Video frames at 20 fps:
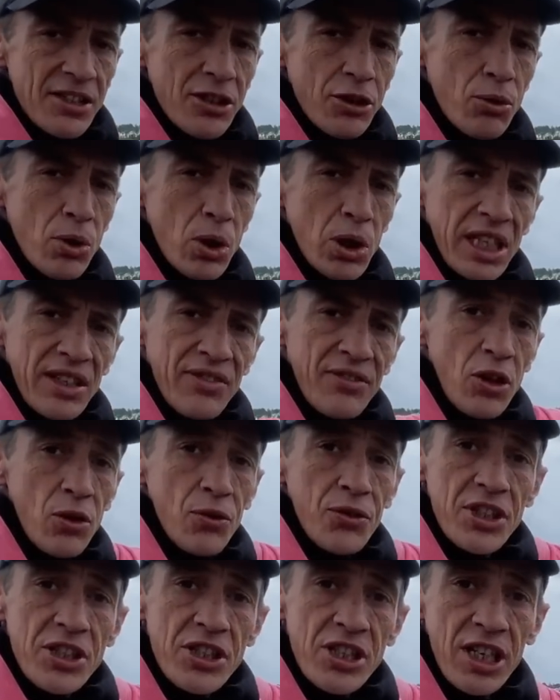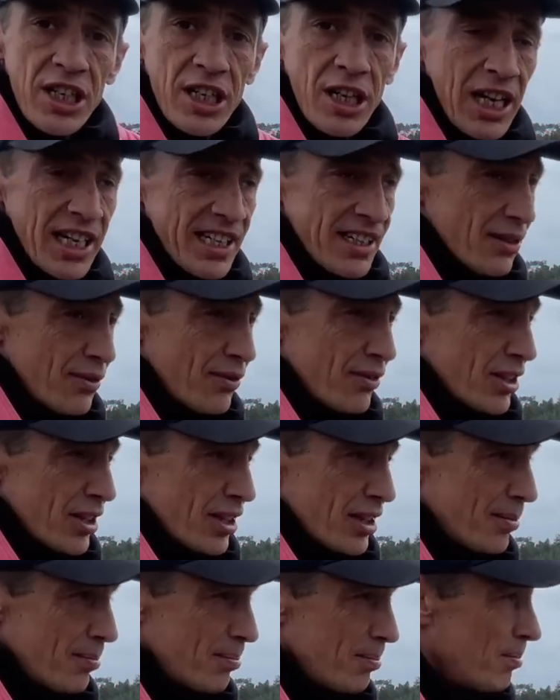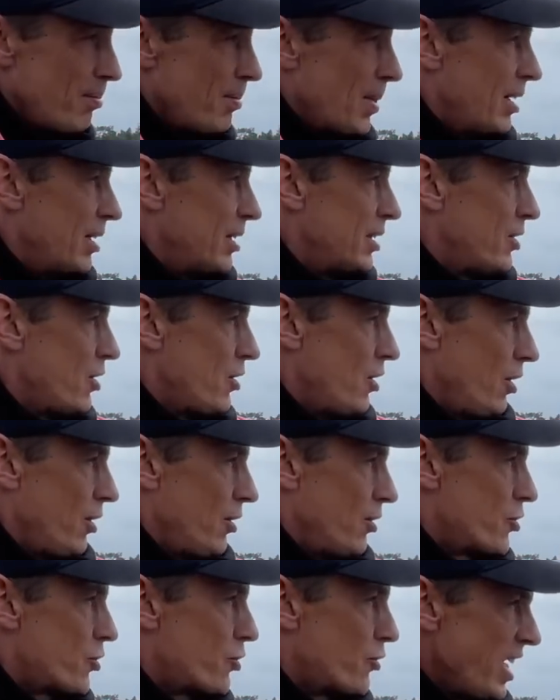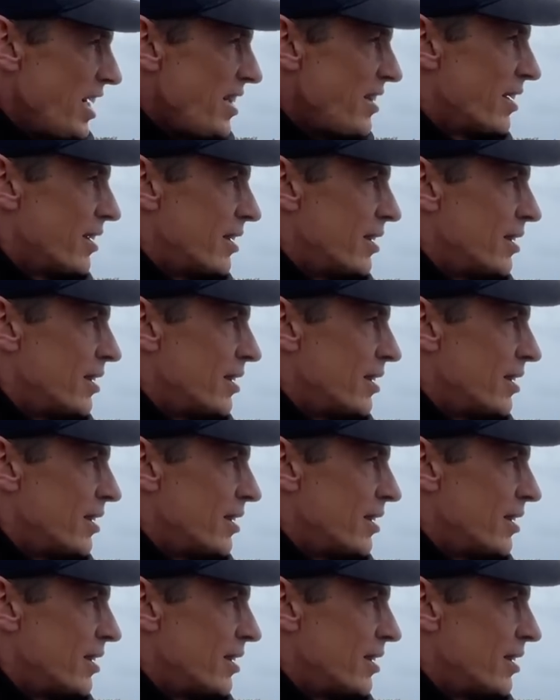the Rue de Font is kind of straight,